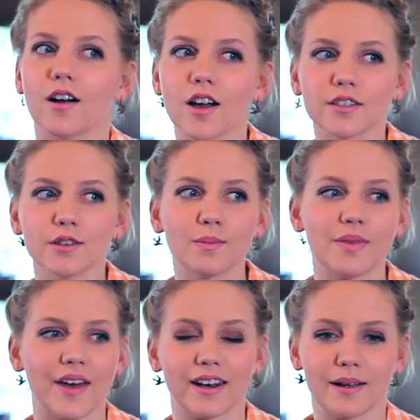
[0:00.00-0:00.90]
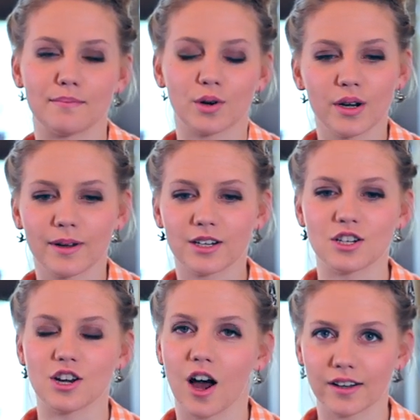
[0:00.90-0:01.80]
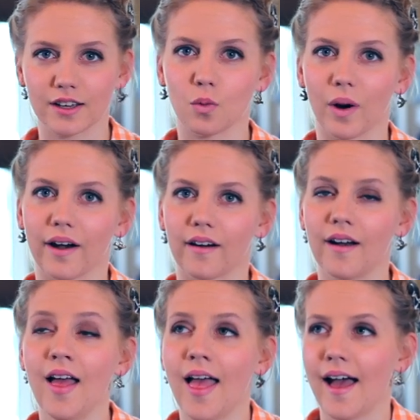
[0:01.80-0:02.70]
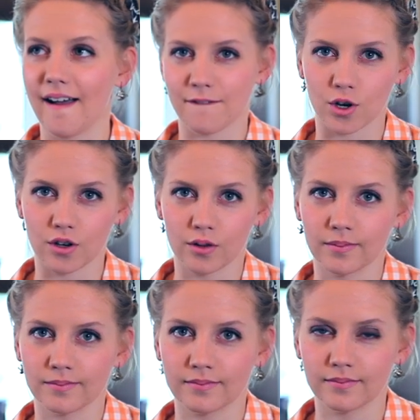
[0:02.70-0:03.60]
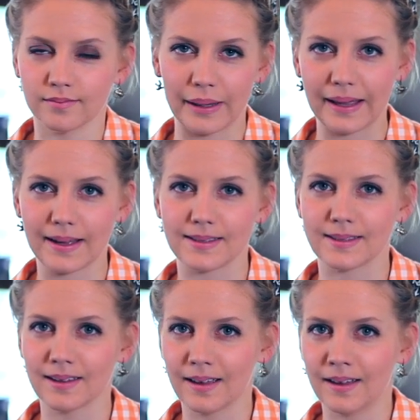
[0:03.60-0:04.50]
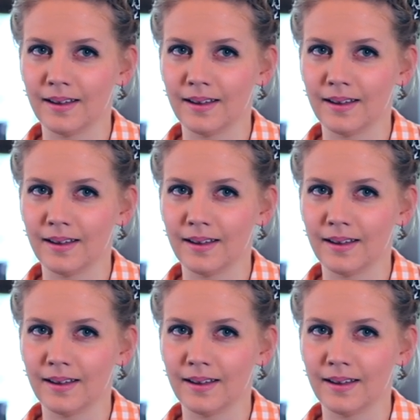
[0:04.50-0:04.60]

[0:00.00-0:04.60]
a costume that I'm pretty much not gonna wear ever because